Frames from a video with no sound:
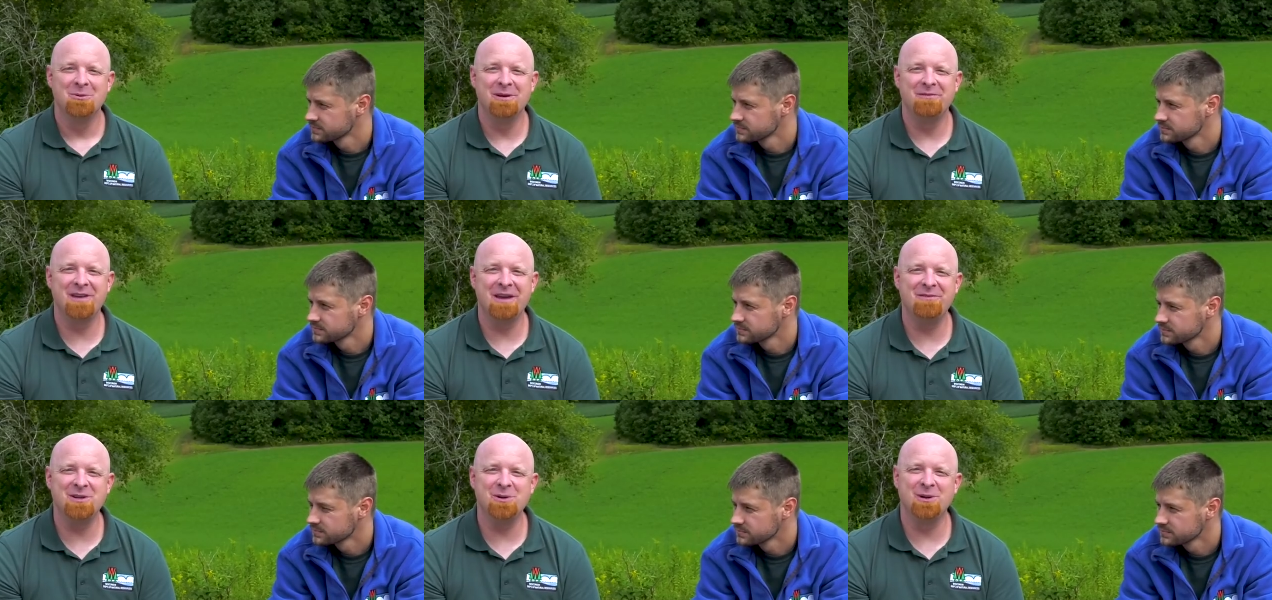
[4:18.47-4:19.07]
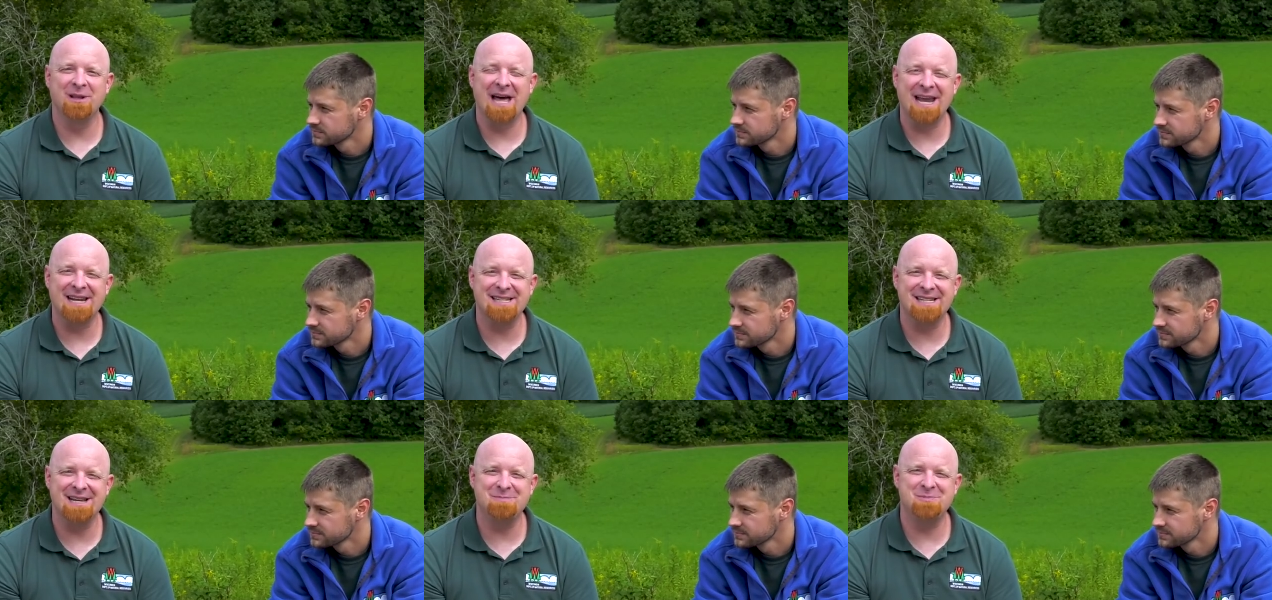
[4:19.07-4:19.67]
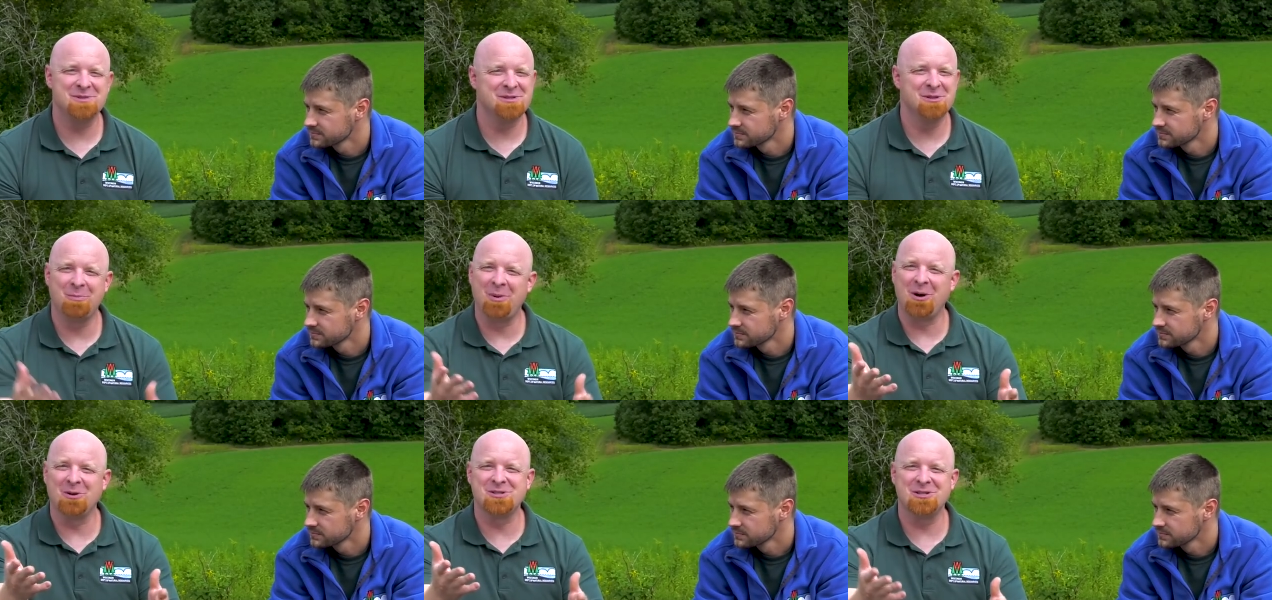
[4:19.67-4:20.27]
Speaker 1: We've given you a lot of tips.
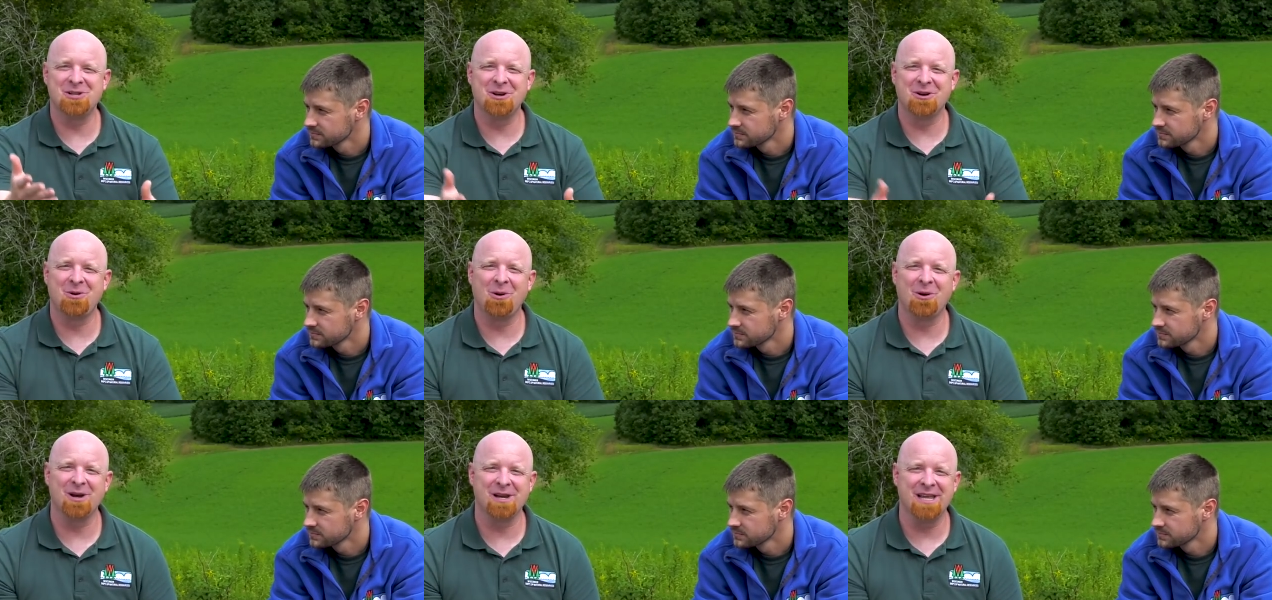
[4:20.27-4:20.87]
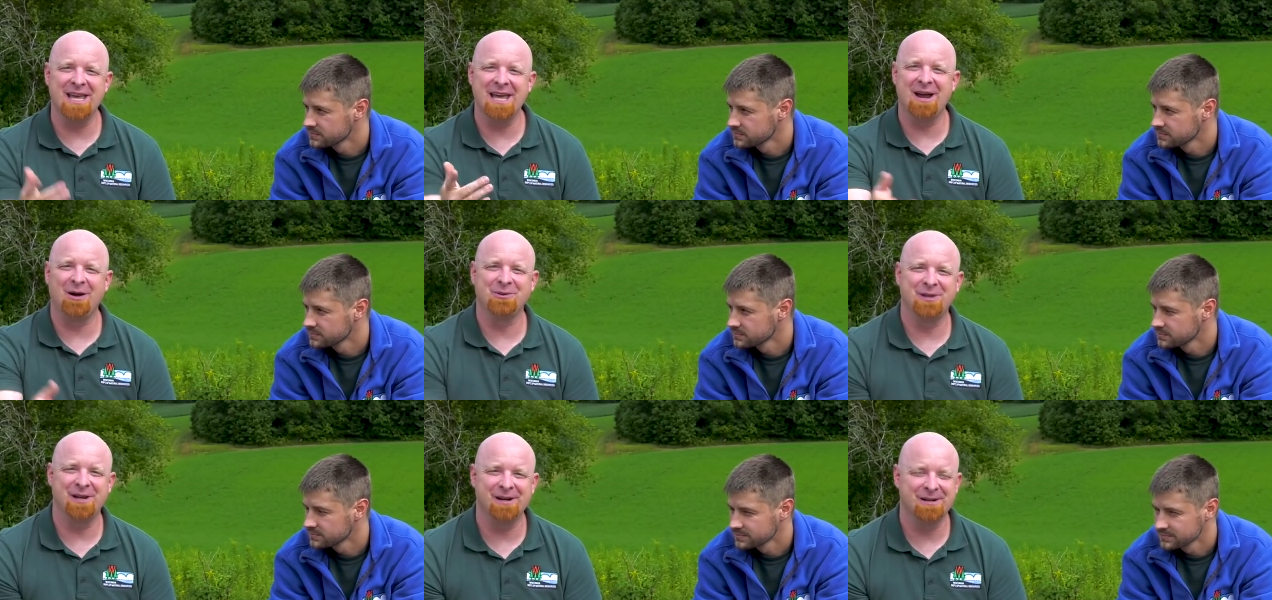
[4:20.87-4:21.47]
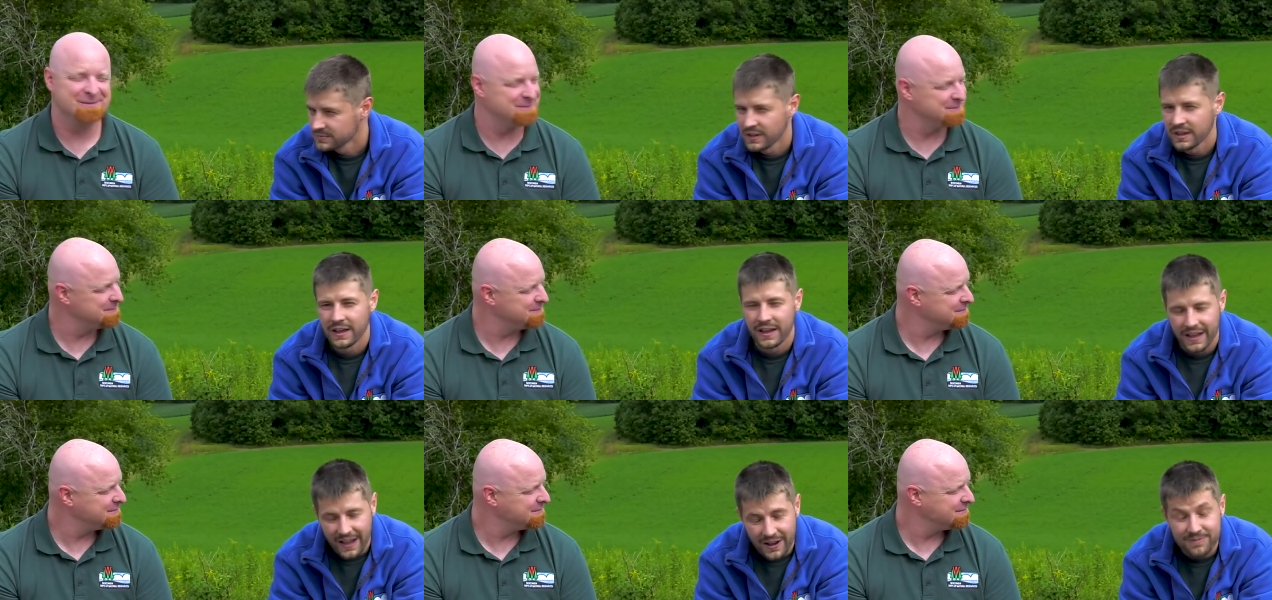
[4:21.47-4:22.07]
The ball's in your court. Get out there.
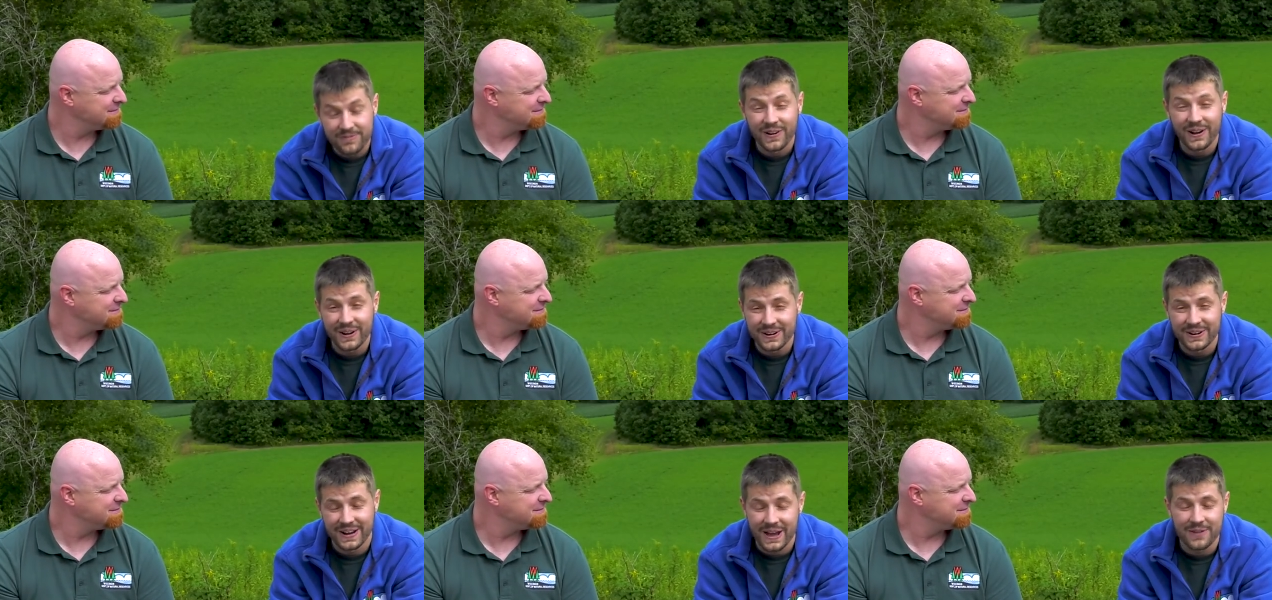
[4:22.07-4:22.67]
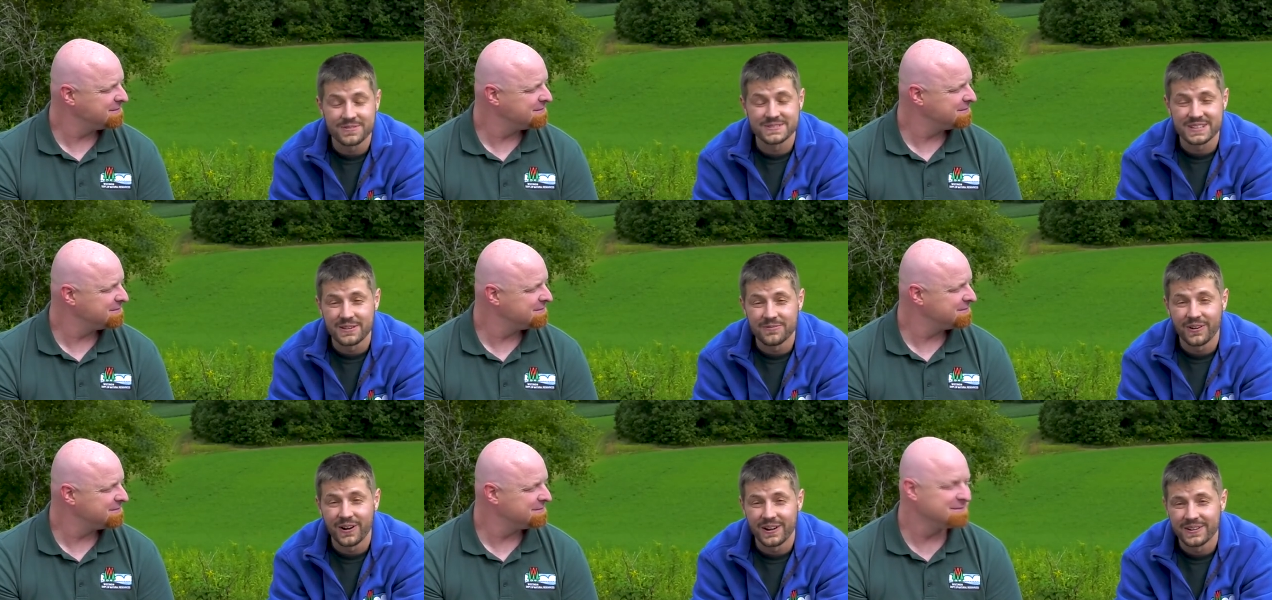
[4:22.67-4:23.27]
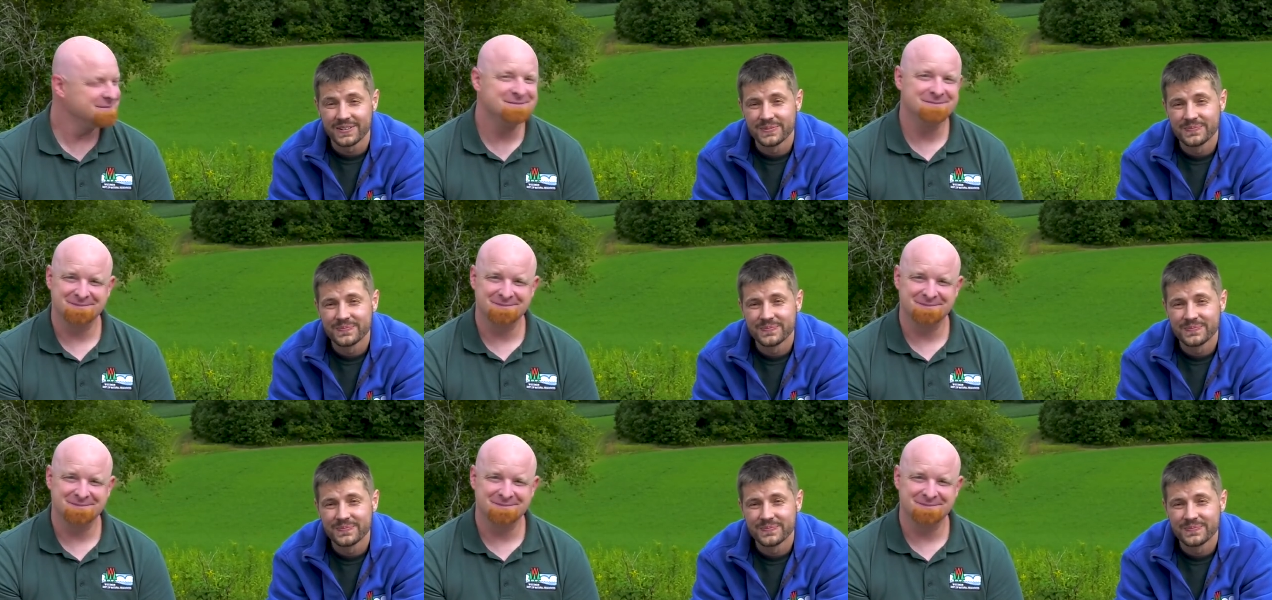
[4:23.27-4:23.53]
Have fun and have a safe hunt.